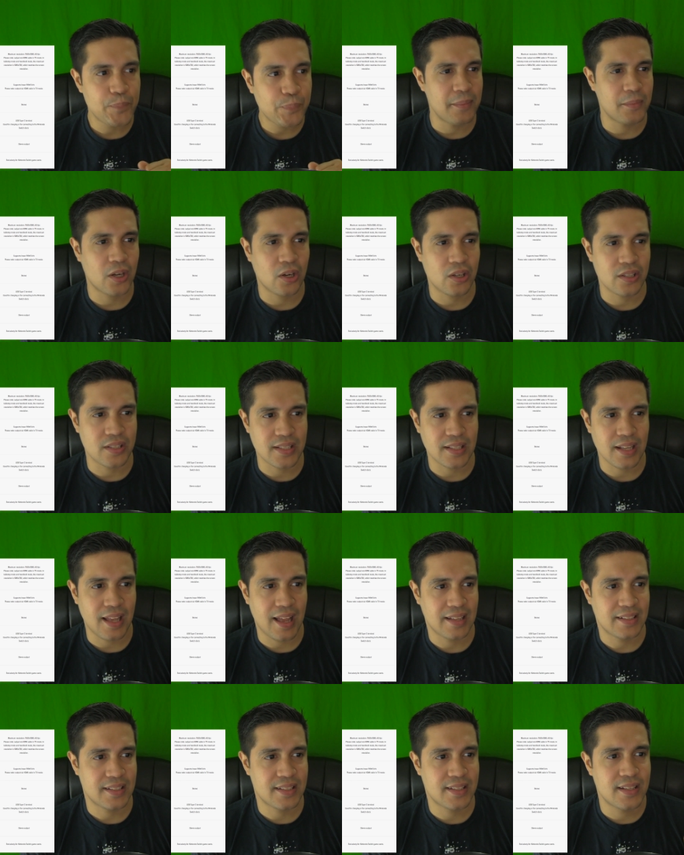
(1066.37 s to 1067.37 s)
Game card
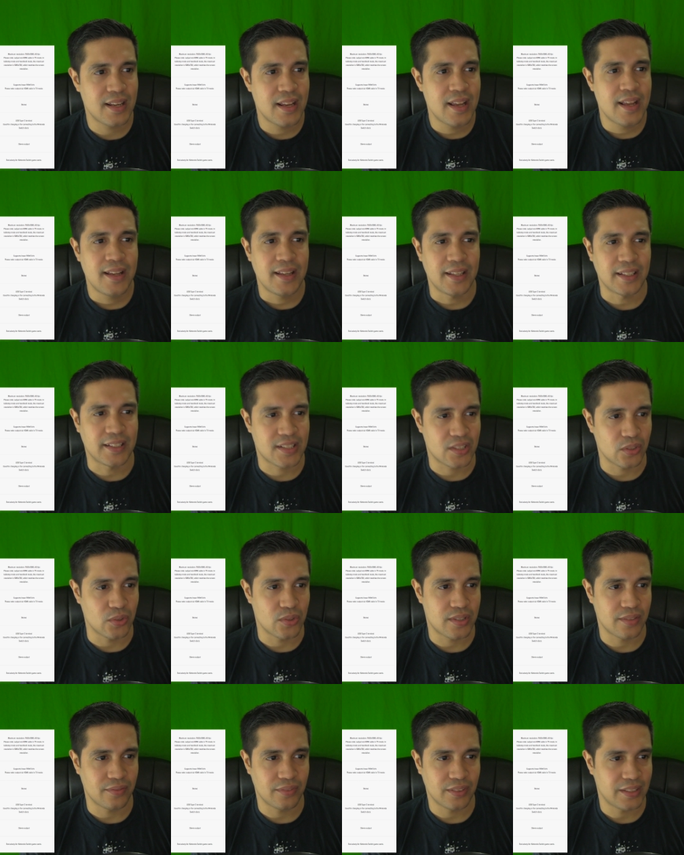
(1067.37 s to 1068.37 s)
slots
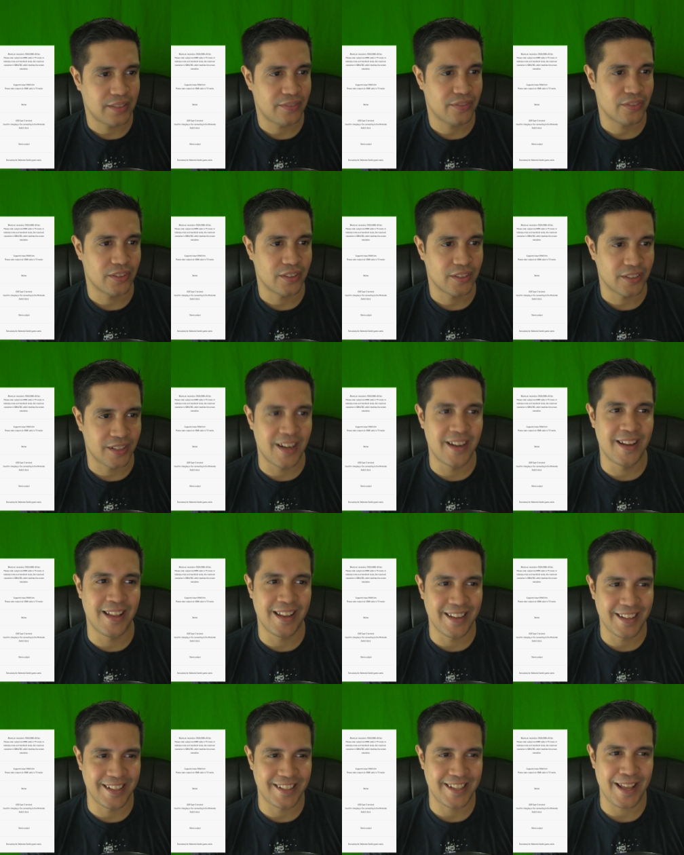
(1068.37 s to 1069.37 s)
exclusively for
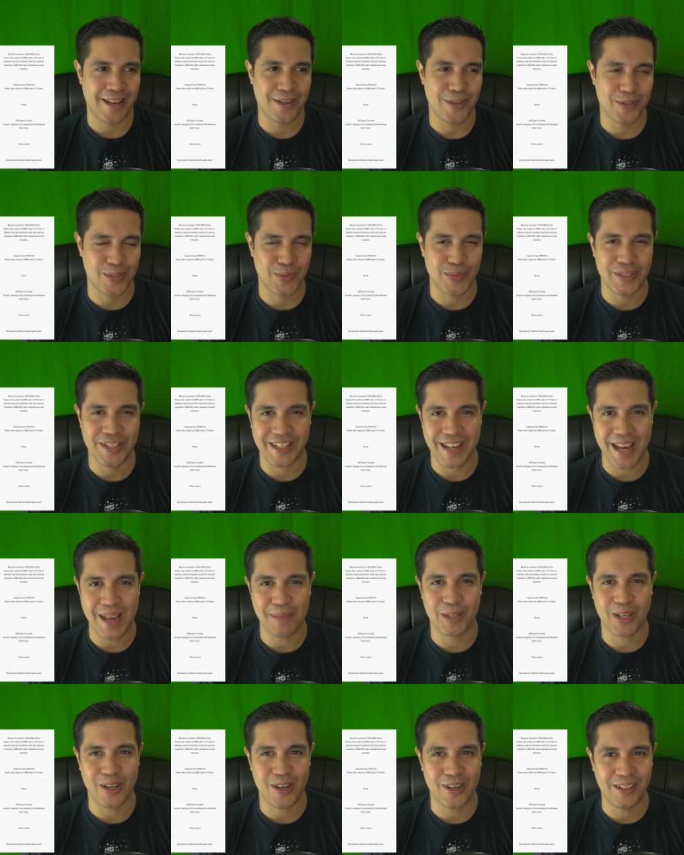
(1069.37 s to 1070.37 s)
Nintendo Switch
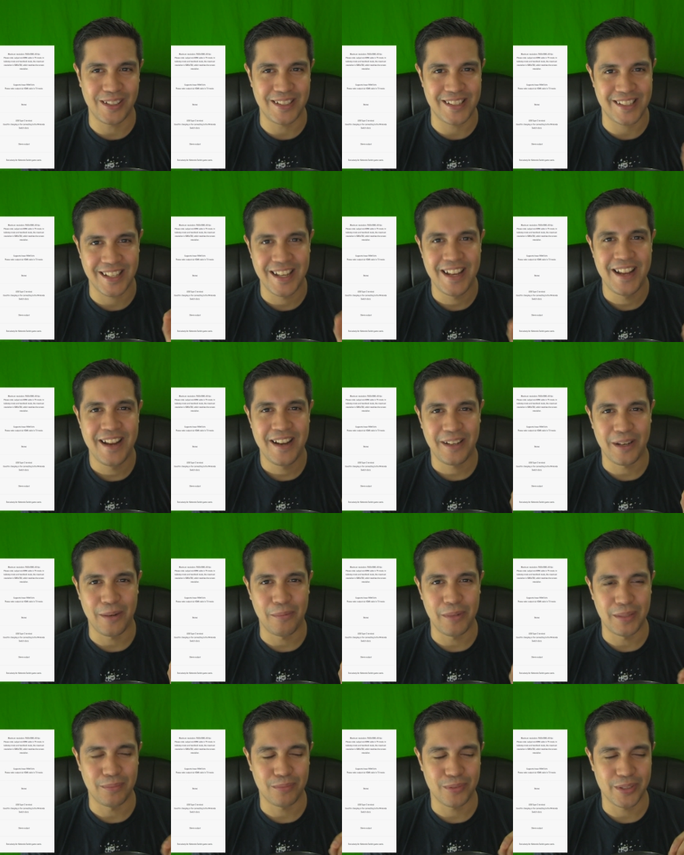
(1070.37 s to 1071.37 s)
game cards.
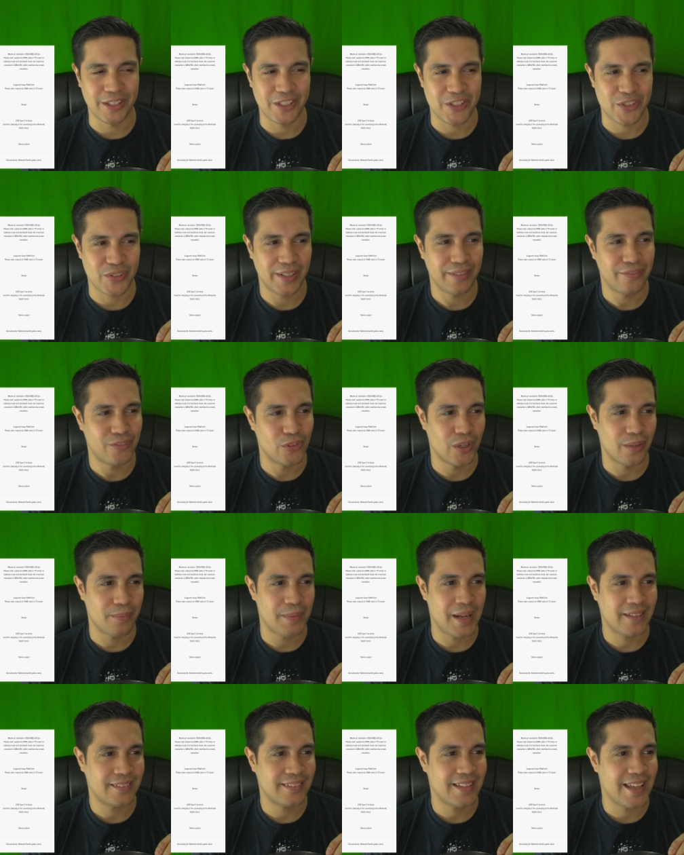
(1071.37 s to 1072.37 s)
They're being pretty straightforward
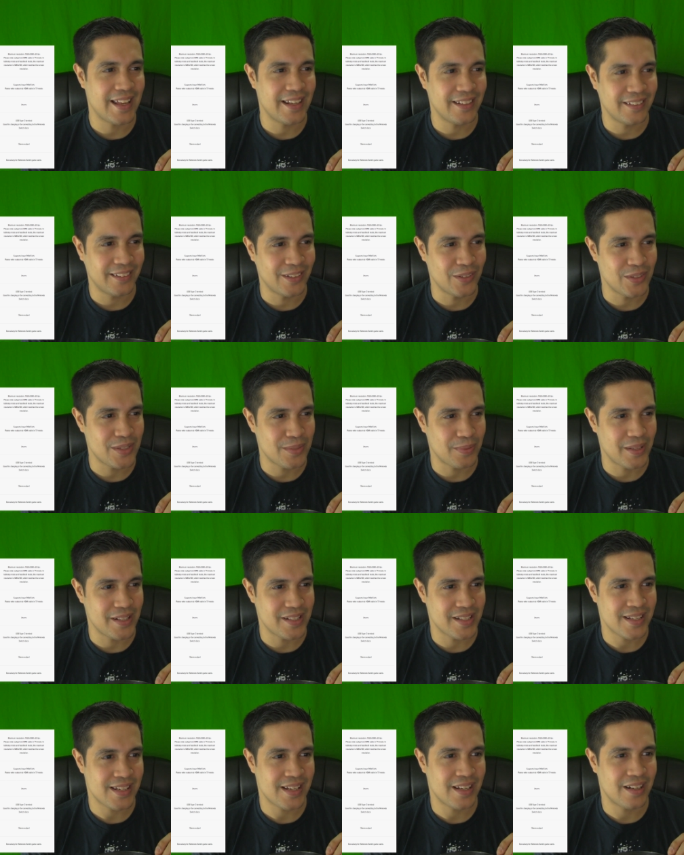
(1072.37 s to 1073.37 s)
about that. No
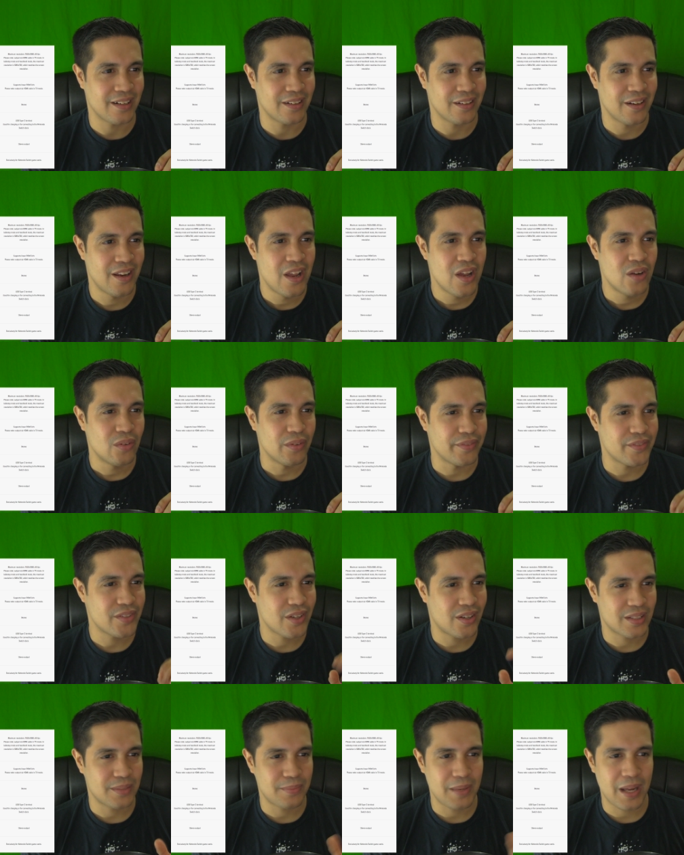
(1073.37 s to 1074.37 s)
surprises there. We've
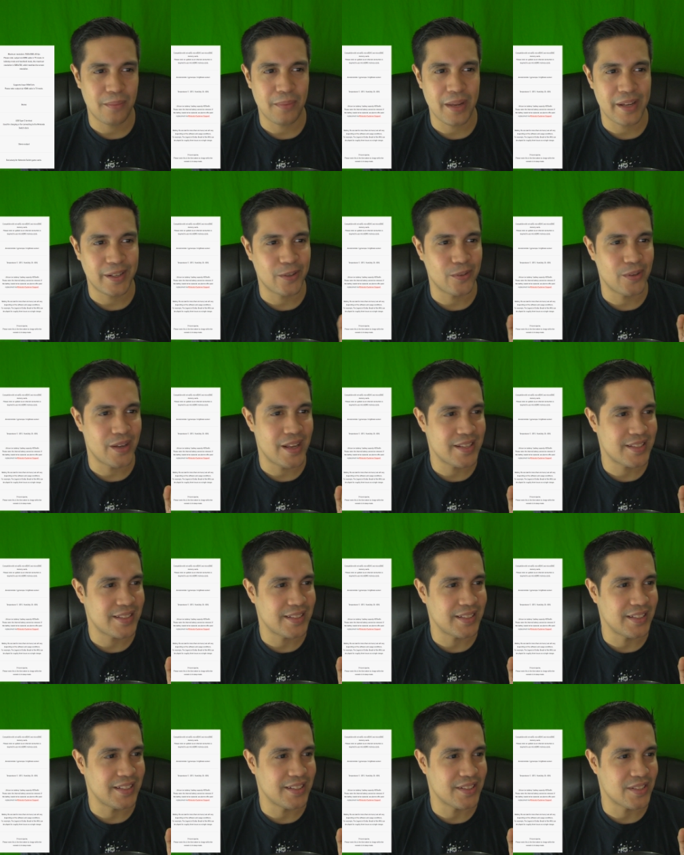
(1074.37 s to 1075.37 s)
talked about micro
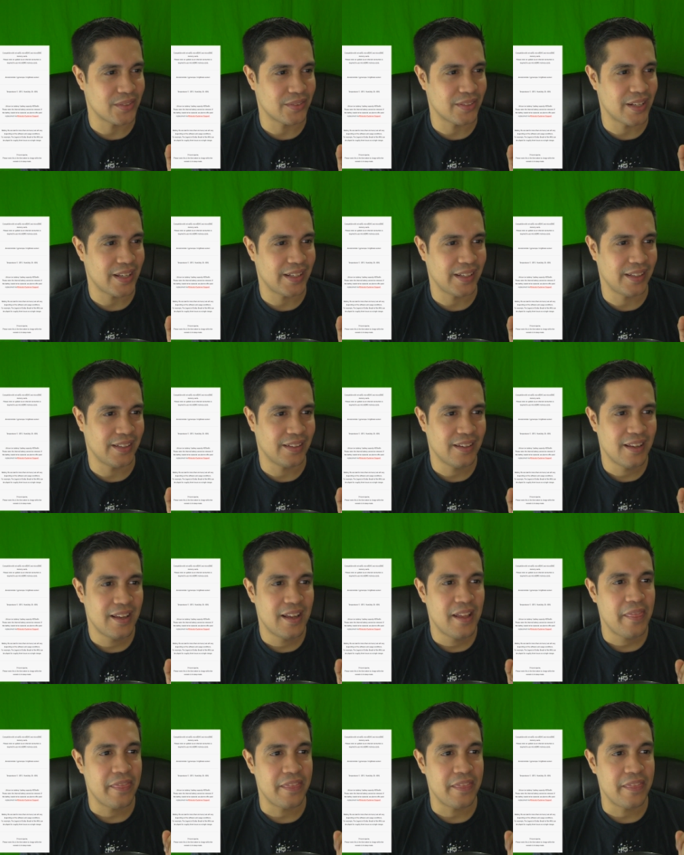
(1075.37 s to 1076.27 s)
SDs already.